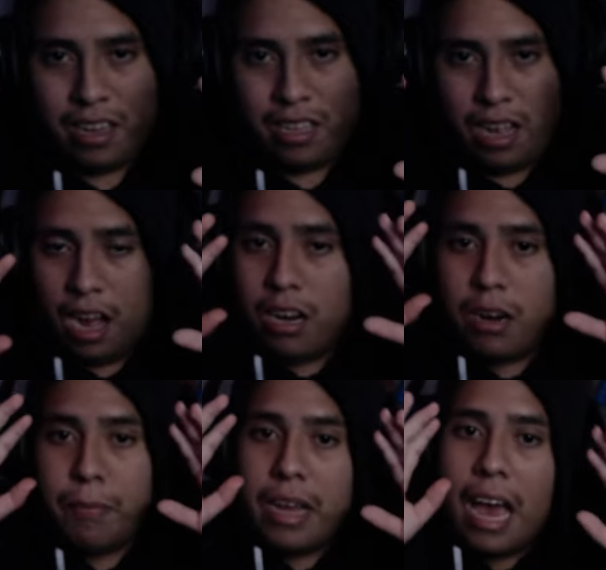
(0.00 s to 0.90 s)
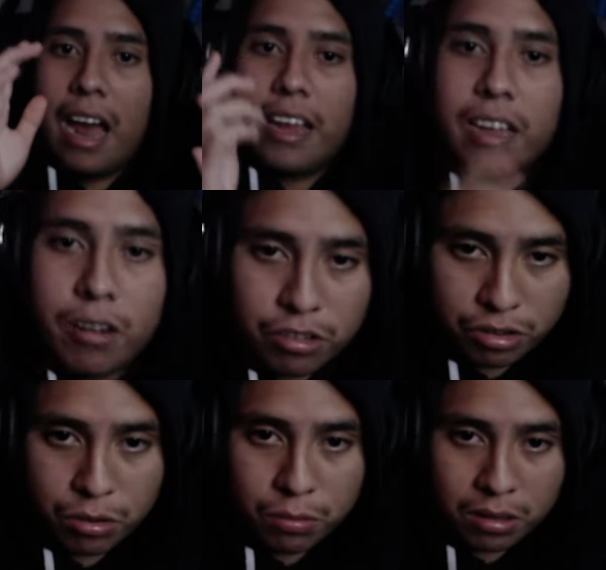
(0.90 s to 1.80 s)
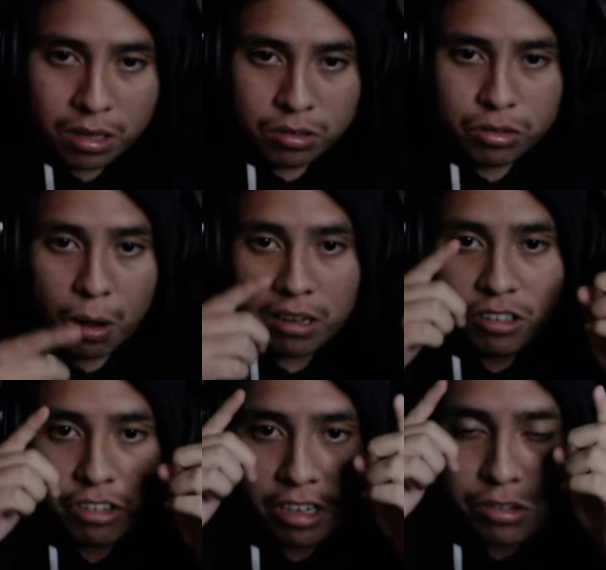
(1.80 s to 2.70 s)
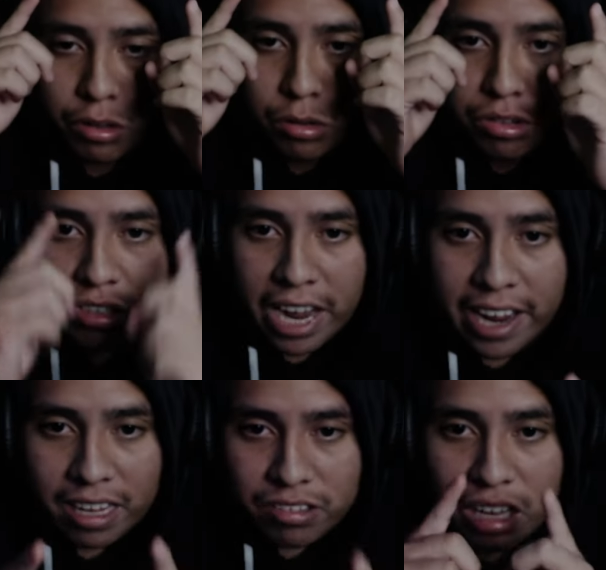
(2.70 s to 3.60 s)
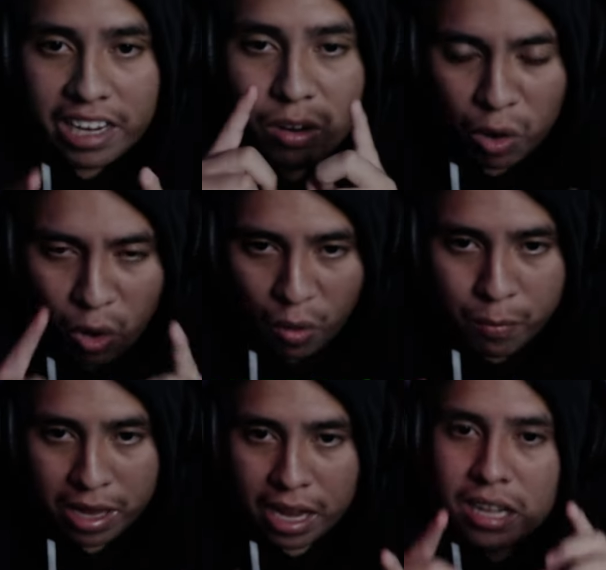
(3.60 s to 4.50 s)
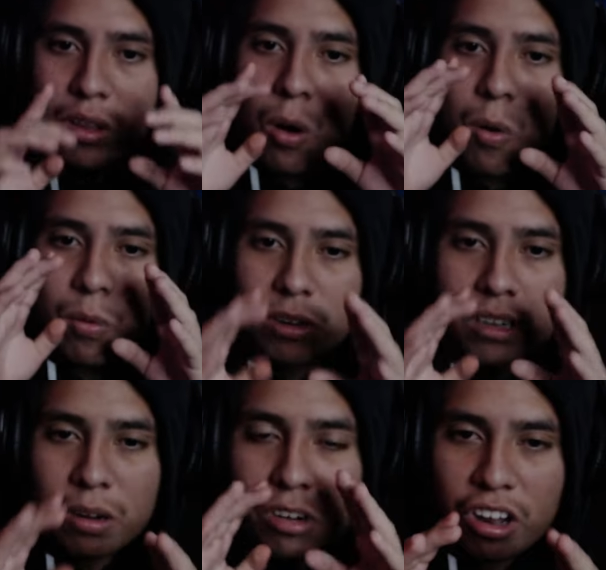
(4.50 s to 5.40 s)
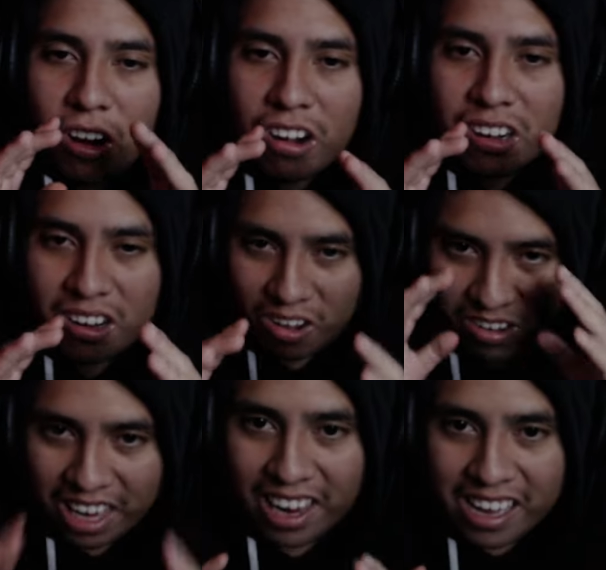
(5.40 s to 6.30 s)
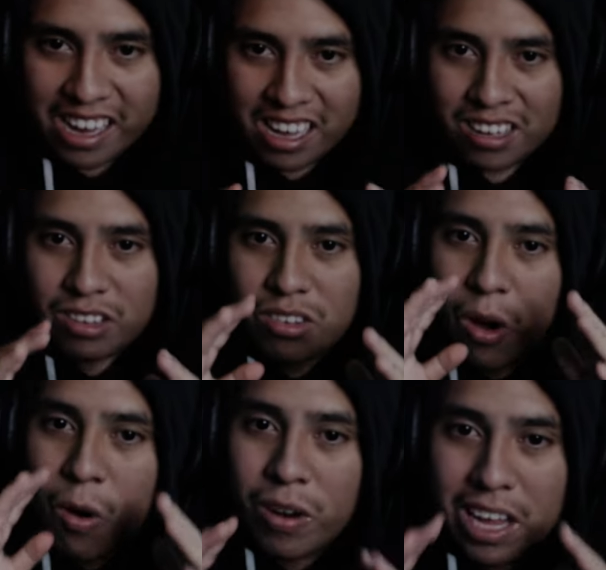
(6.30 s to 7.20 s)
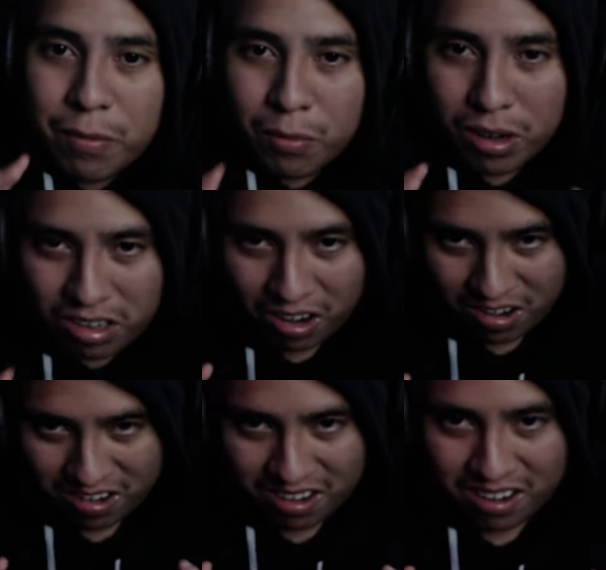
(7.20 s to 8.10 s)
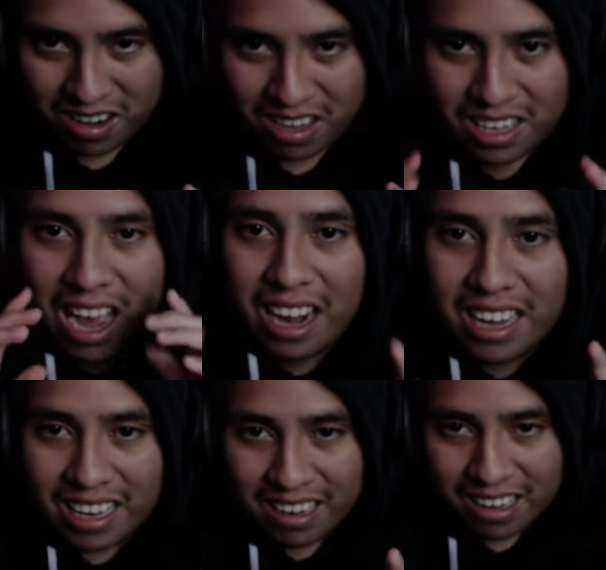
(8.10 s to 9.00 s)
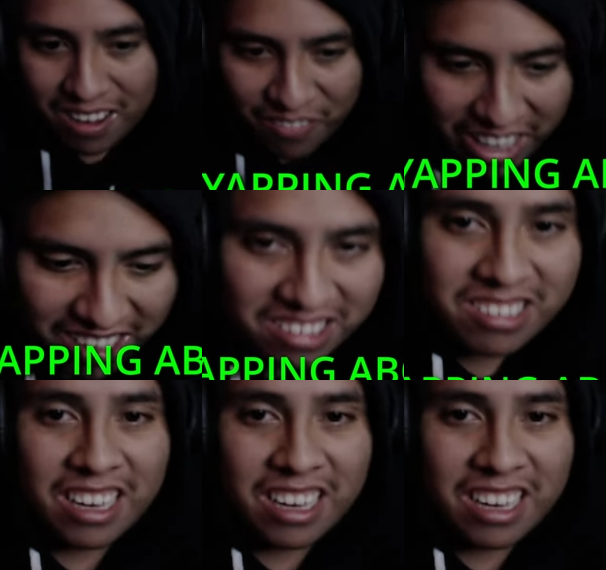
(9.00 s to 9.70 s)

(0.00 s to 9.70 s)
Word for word: I'm gonna be out of here soon, so I suggest you stay inside your home and don't return, okay? Don't even return. Got it? Capiche.